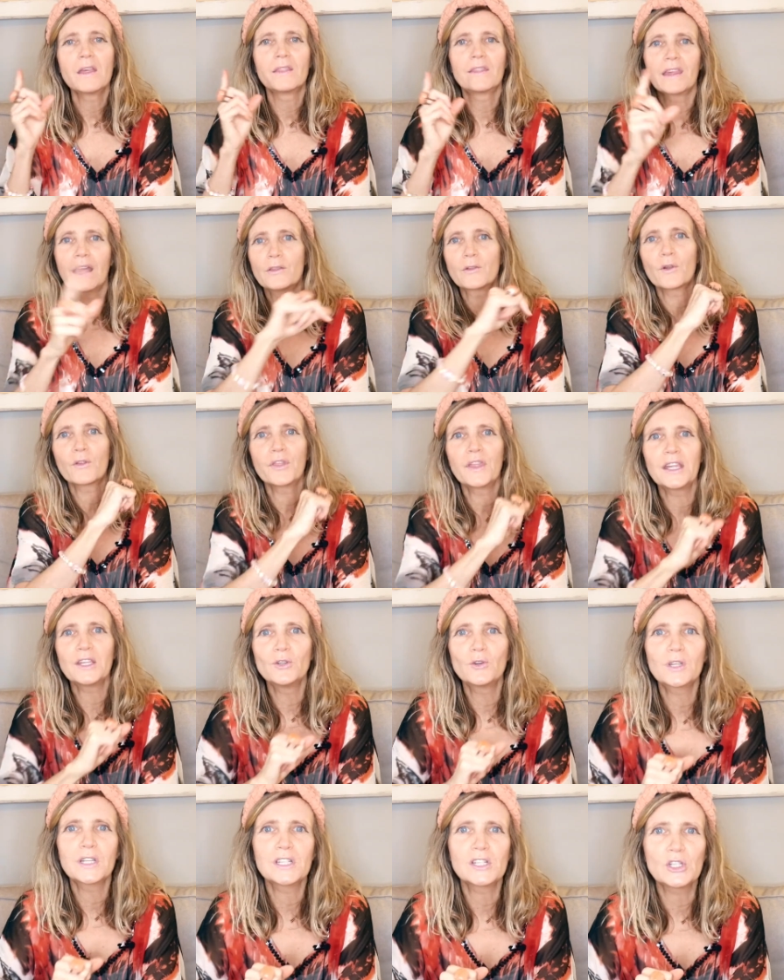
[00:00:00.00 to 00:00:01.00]
The other thing
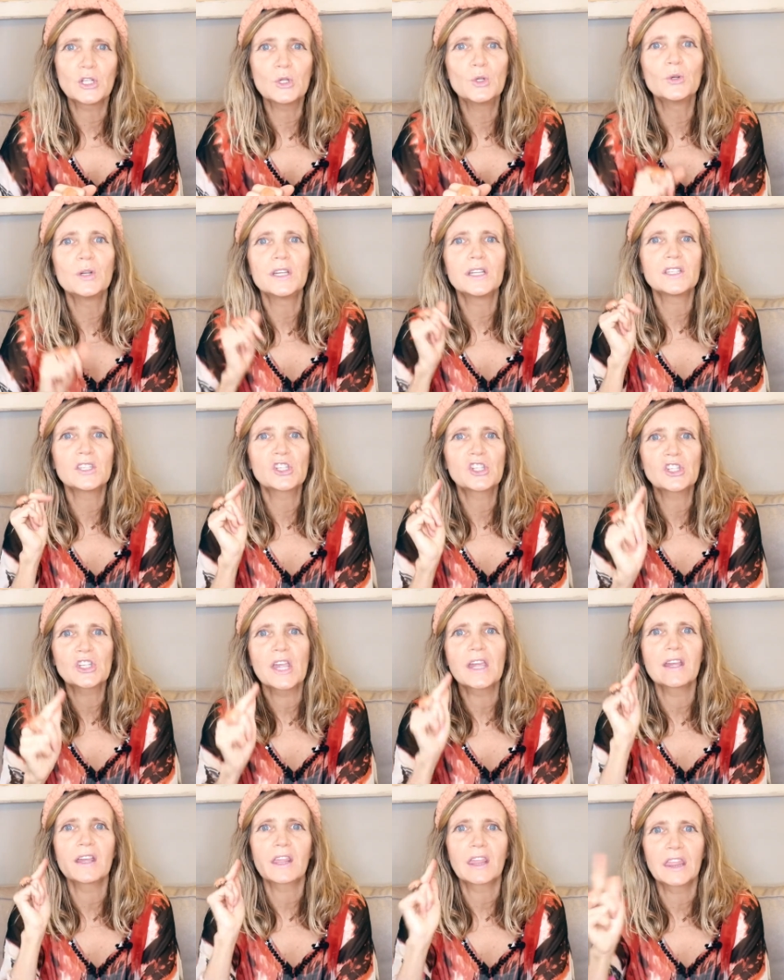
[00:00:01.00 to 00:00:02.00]
you can do is
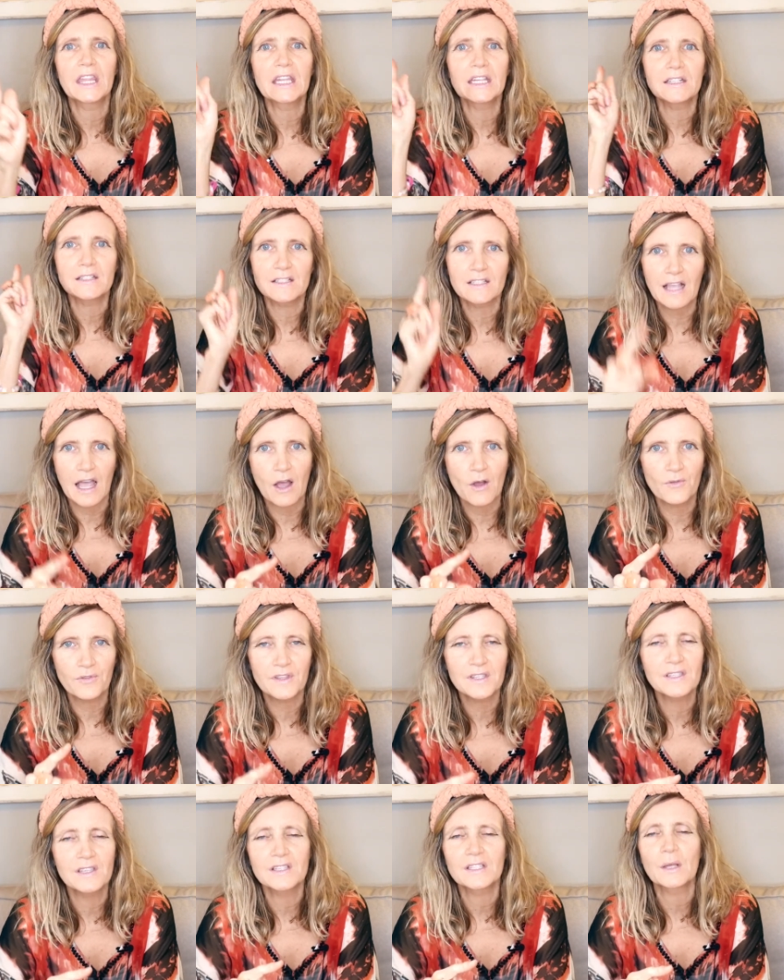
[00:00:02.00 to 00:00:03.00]
shake things out.
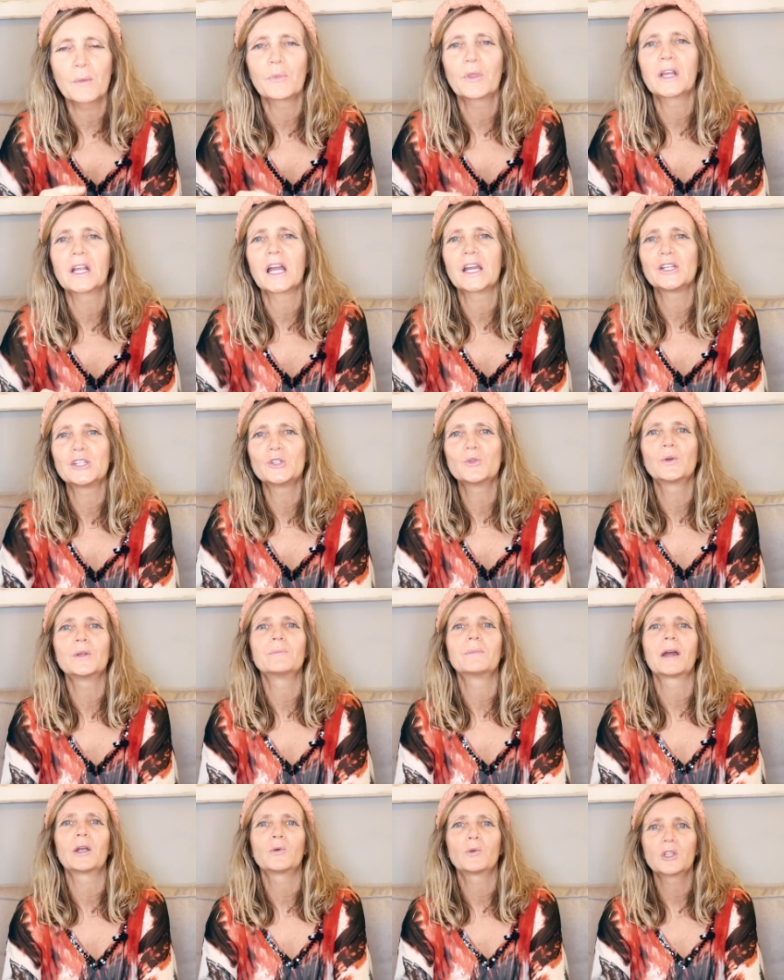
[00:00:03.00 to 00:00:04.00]
This is something I do
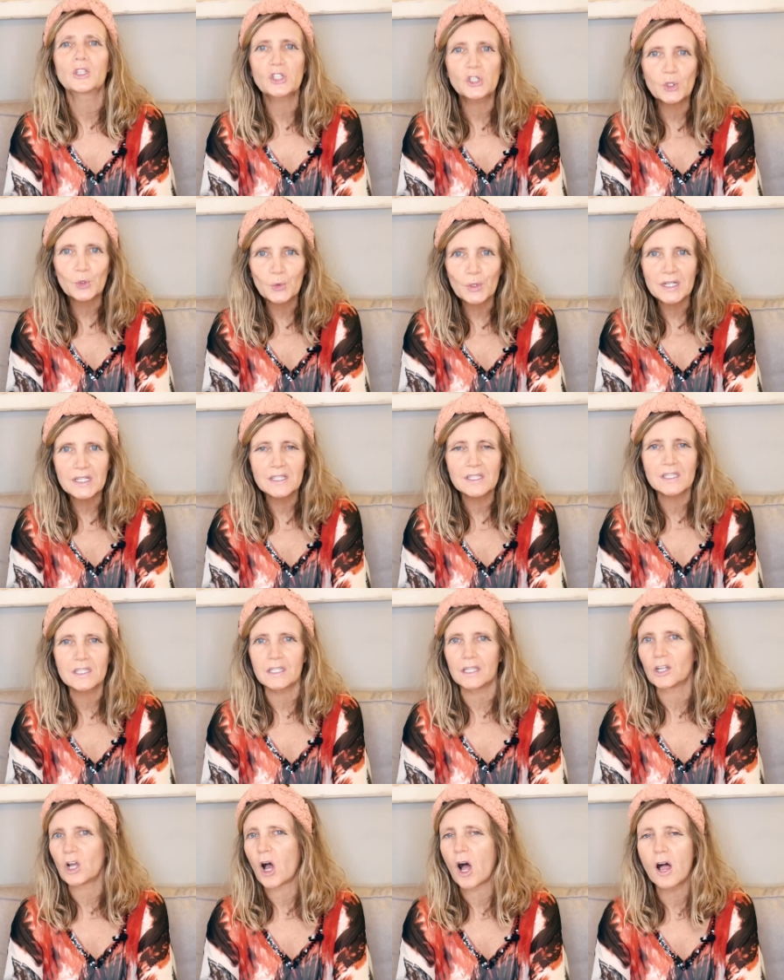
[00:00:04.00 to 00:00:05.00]
in my
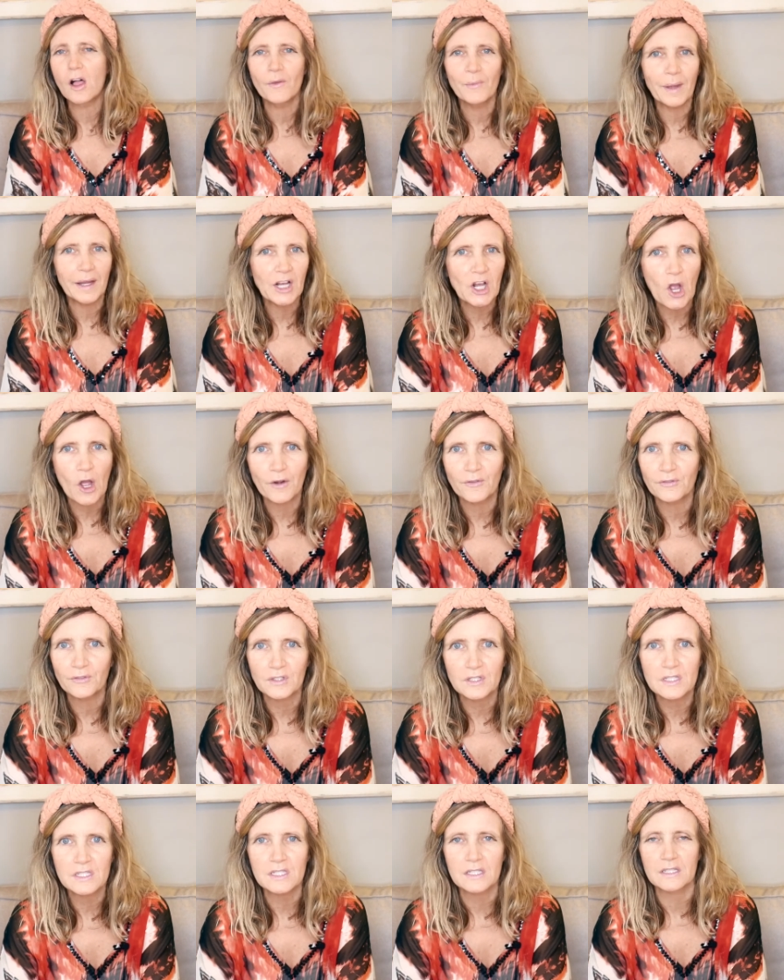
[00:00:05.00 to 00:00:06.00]
retreats, in all my
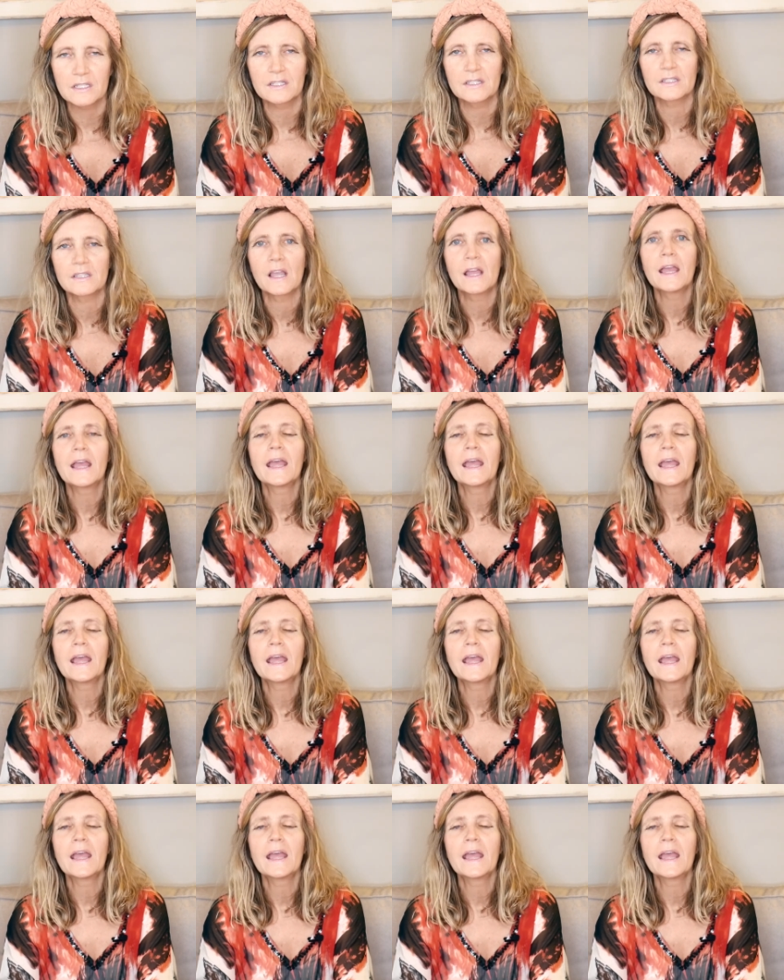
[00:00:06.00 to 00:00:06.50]
conferences,